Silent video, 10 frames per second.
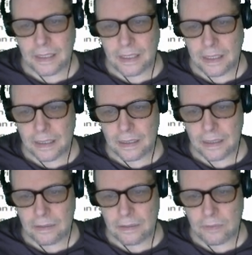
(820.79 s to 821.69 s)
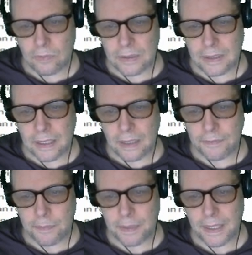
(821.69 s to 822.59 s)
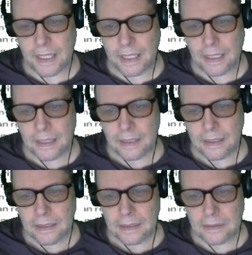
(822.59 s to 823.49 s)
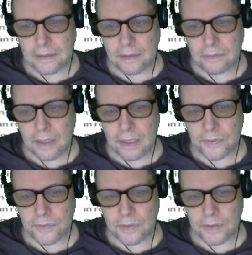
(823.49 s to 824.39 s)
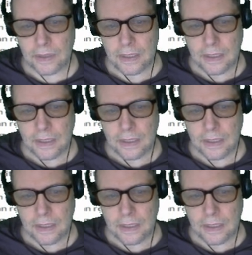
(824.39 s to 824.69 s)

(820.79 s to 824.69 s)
and what they have to pay is going to rise further.